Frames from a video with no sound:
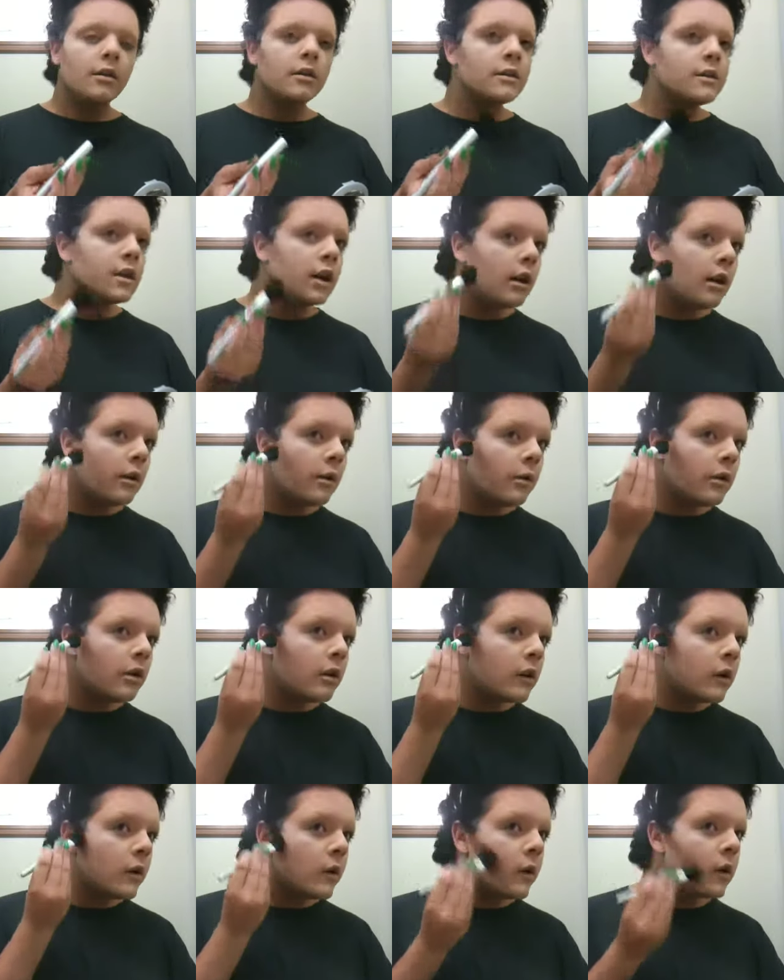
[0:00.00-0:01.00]
So
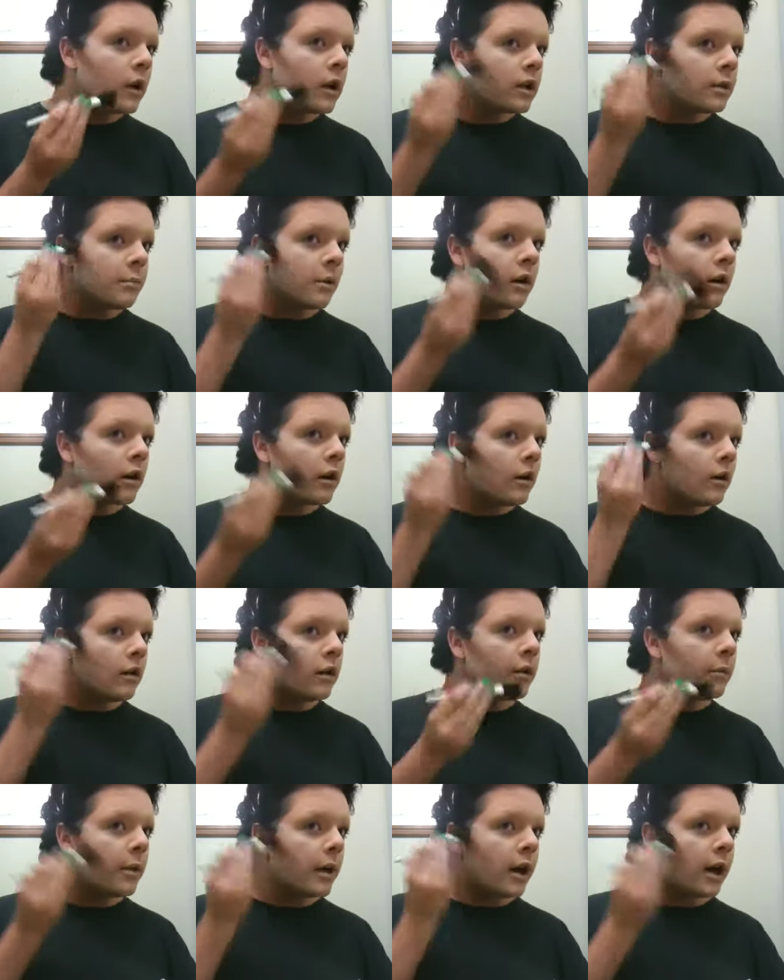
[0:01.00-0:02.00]
it's better to go a
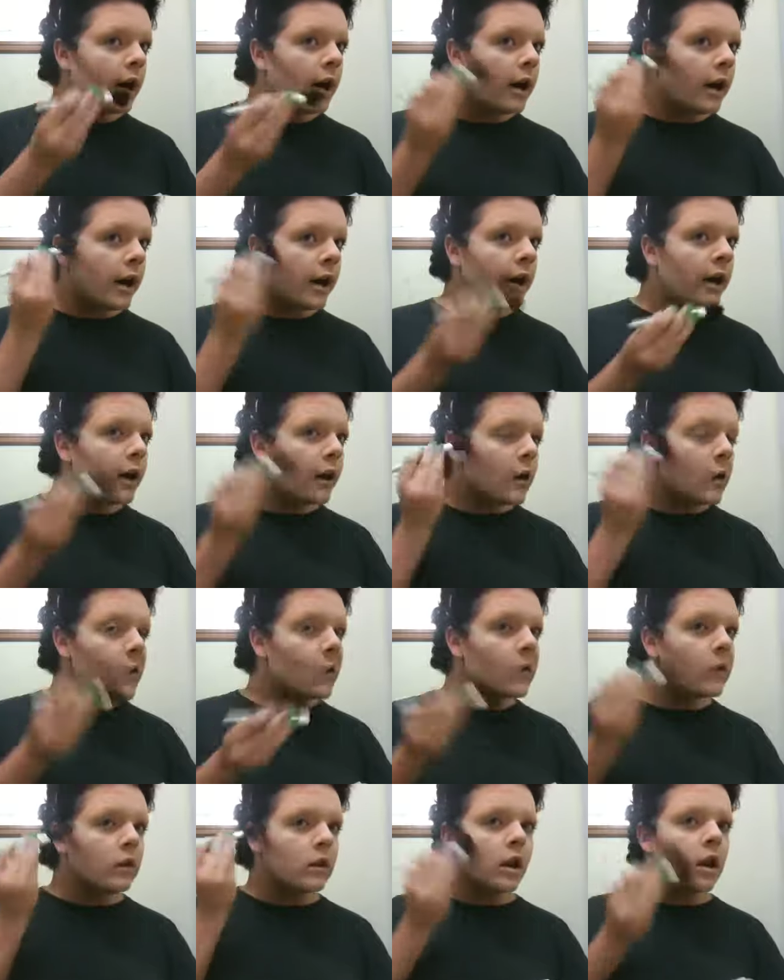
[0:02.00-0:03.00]
little bit high
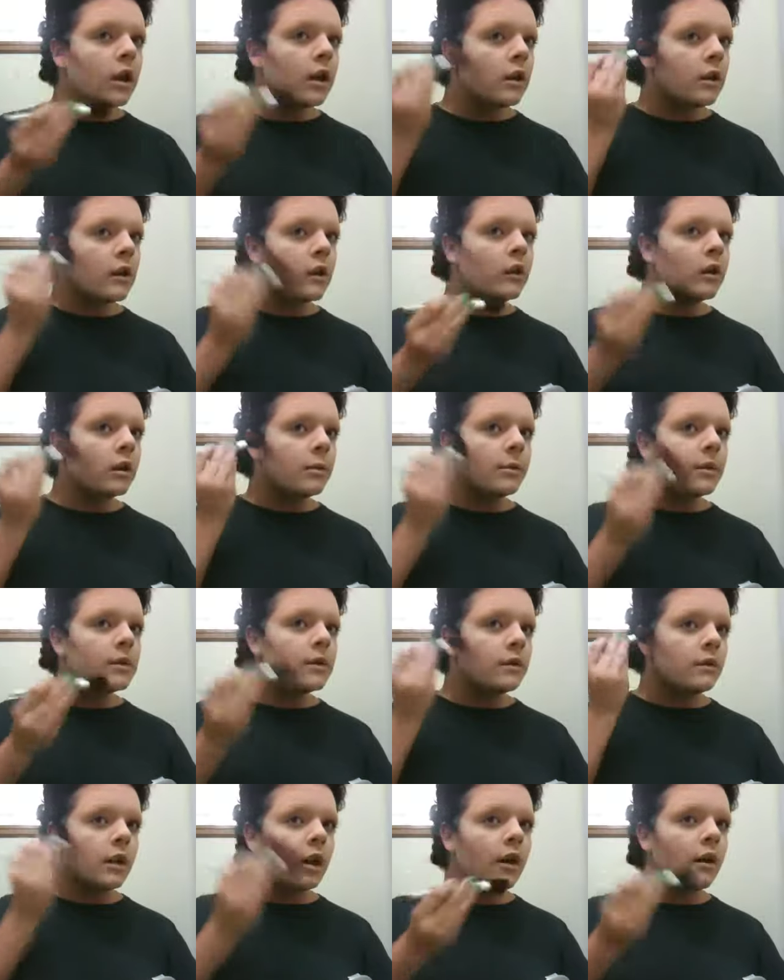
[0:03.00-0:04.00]
than a little bit
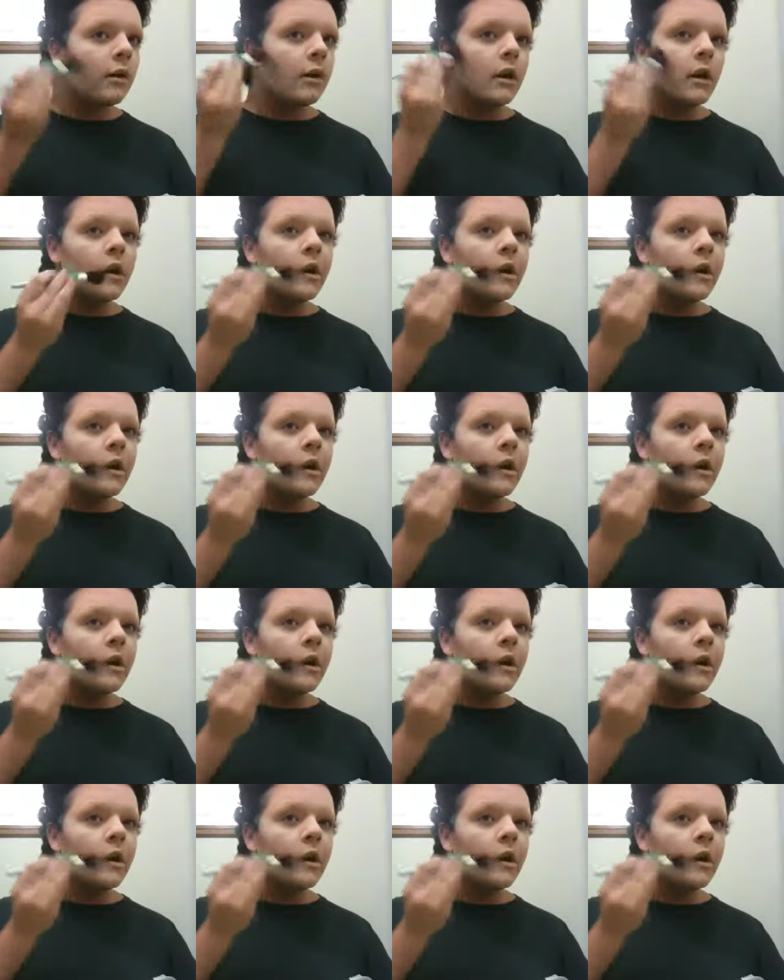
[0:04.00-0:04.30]
too low.